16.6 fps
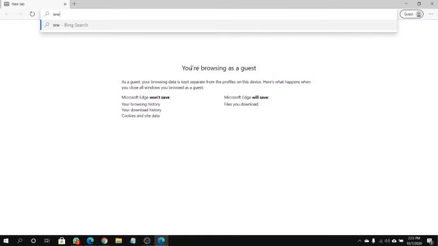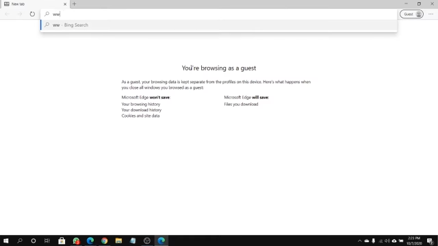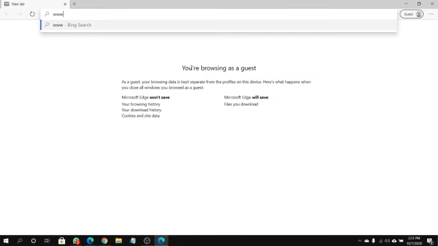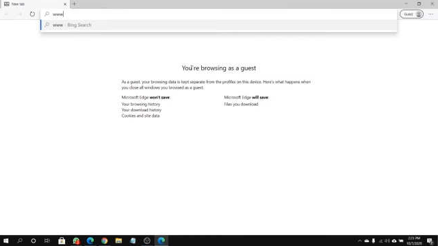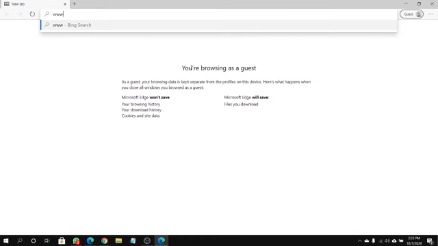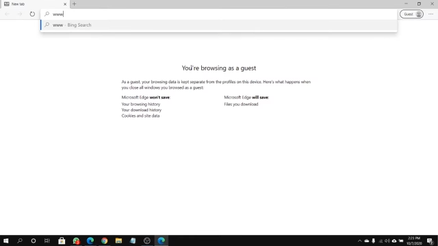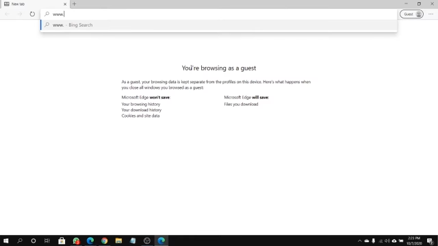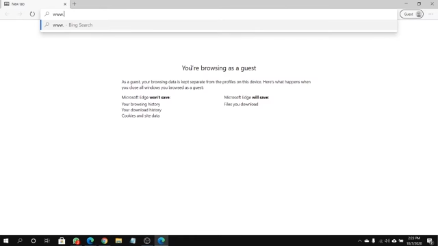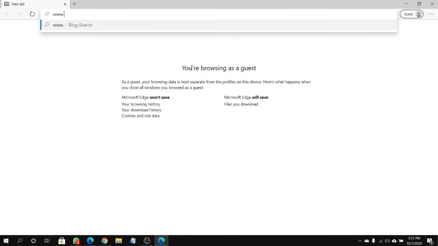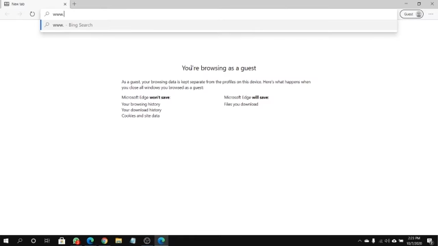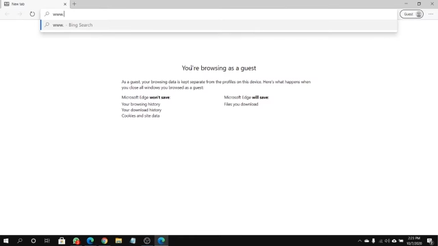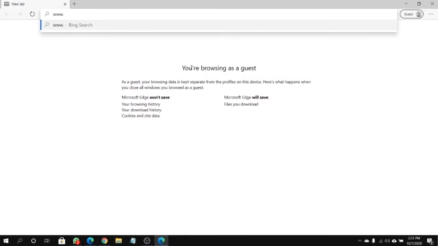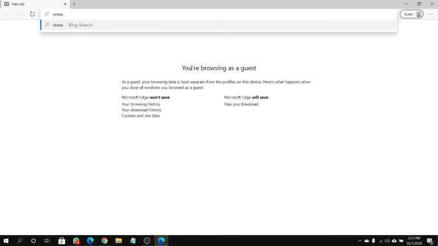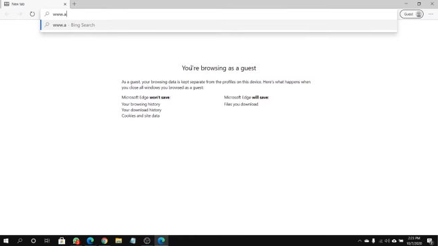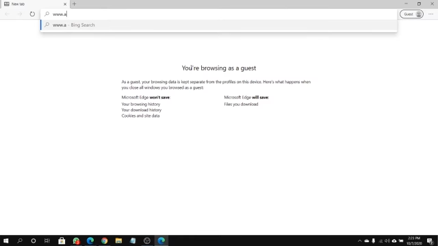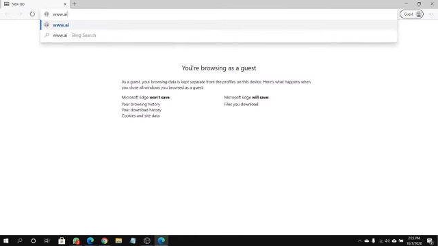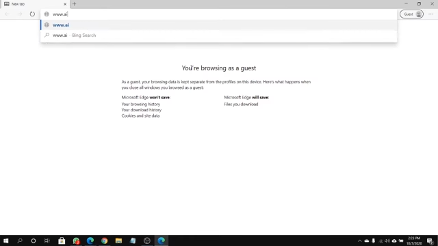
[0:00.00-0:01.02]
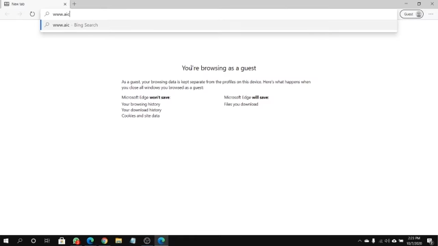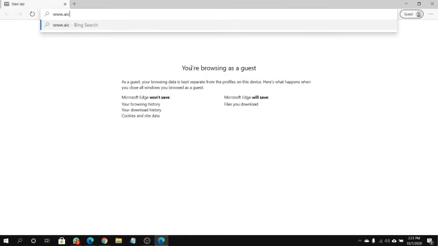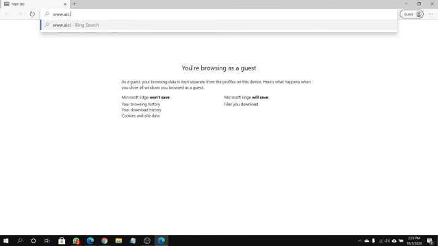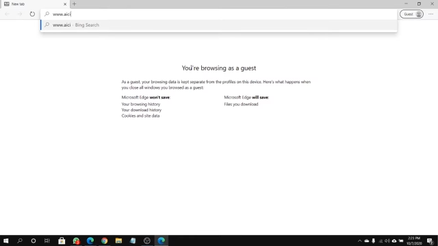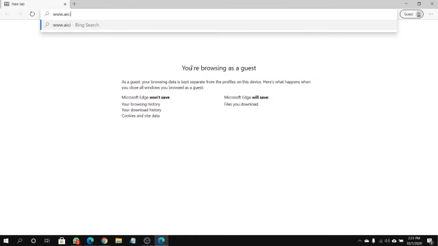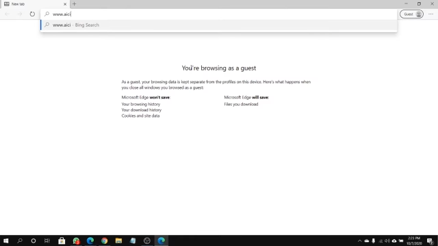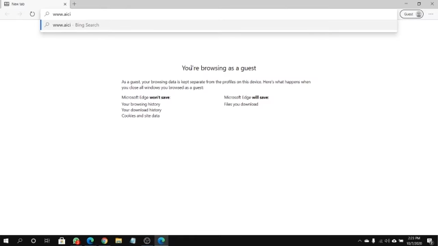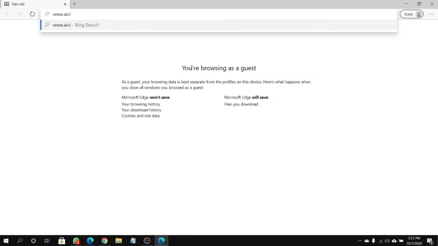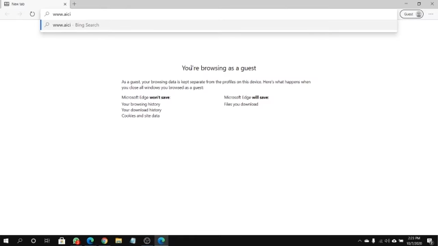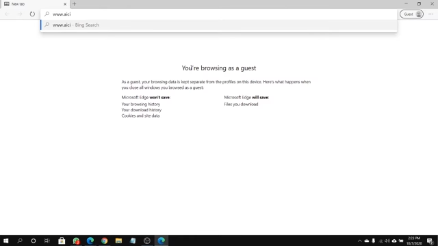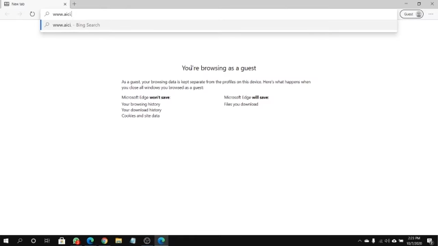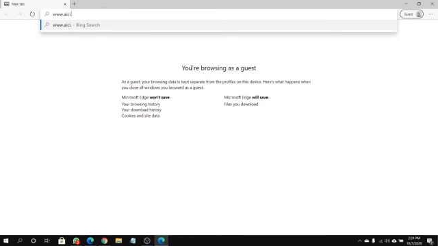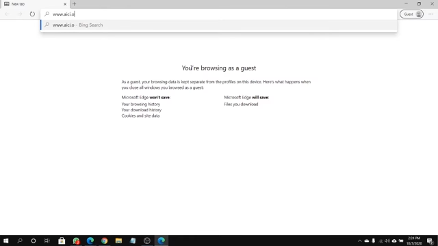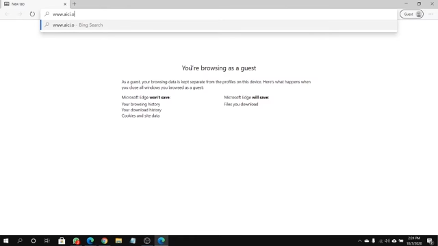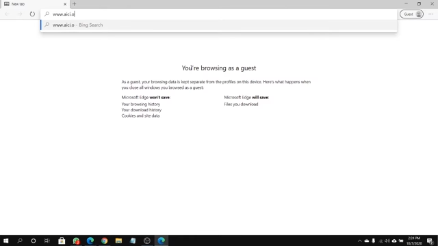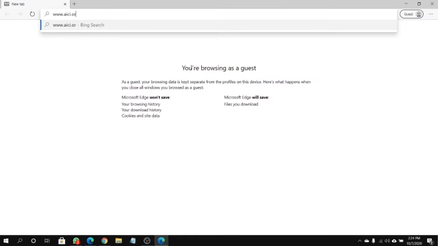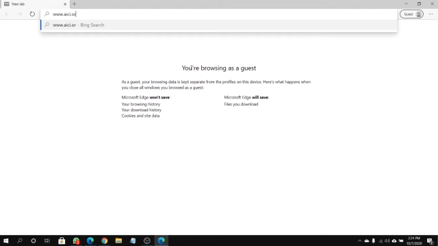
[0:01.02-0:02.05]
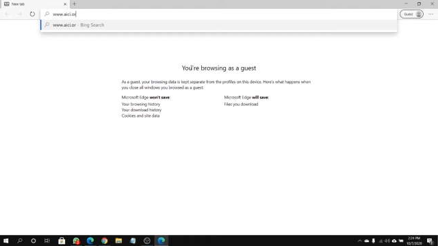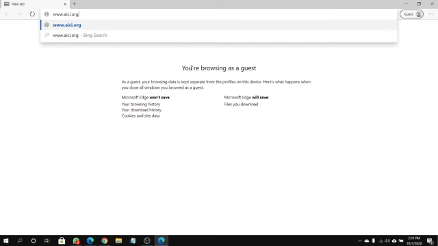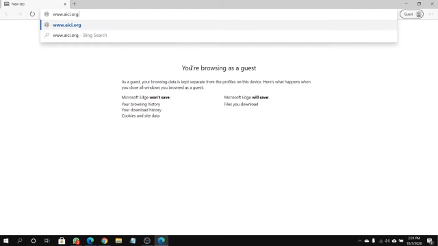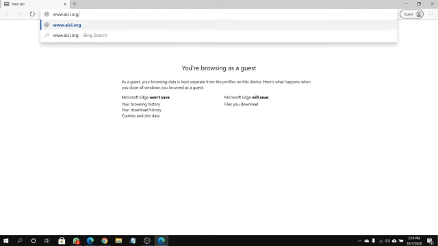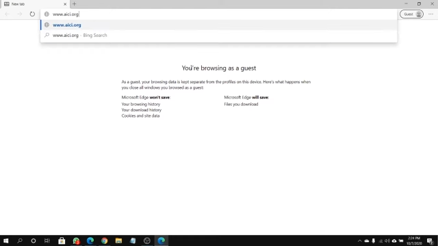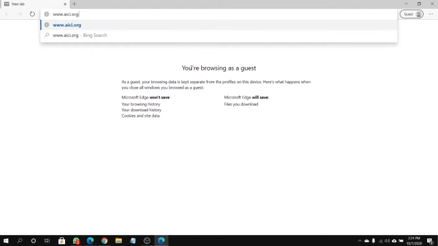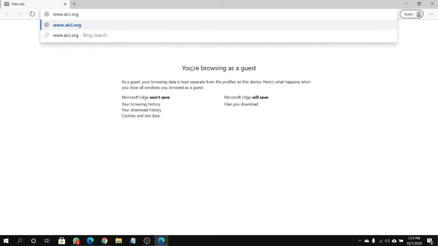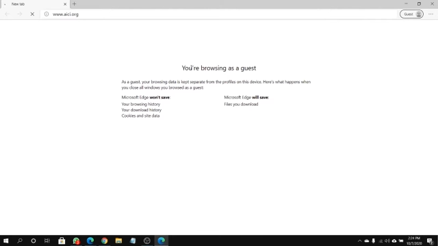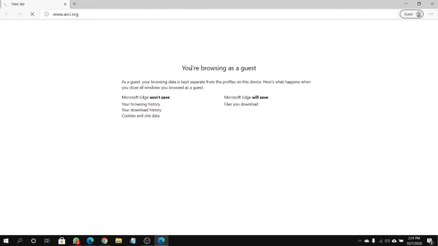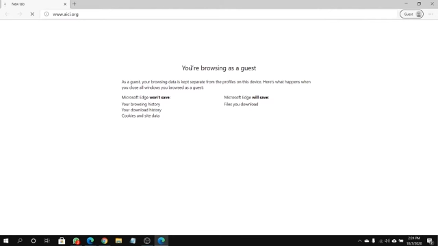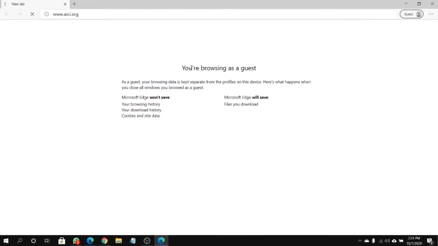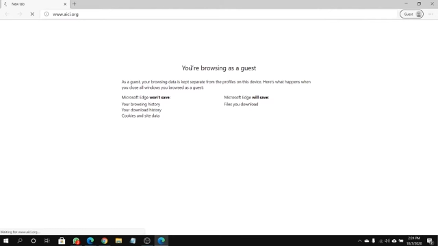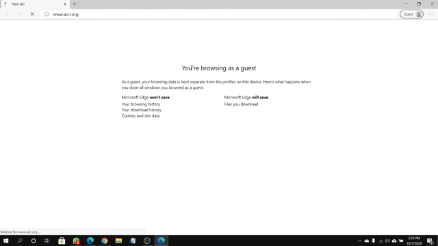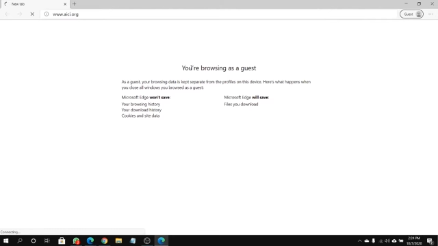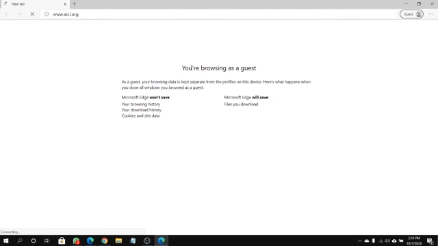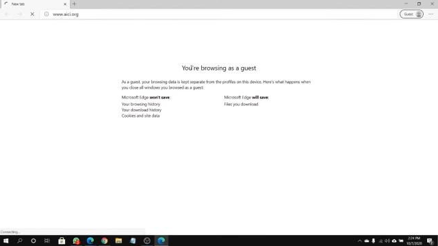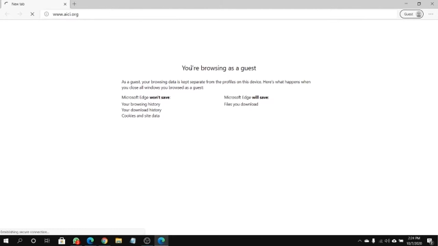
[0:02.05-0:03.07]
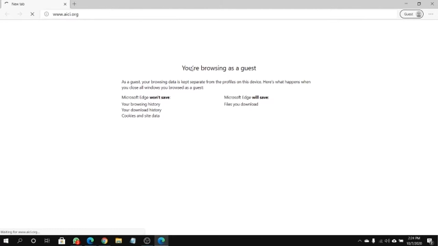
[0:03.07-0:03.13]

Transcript: Nobody's mouth can be seen.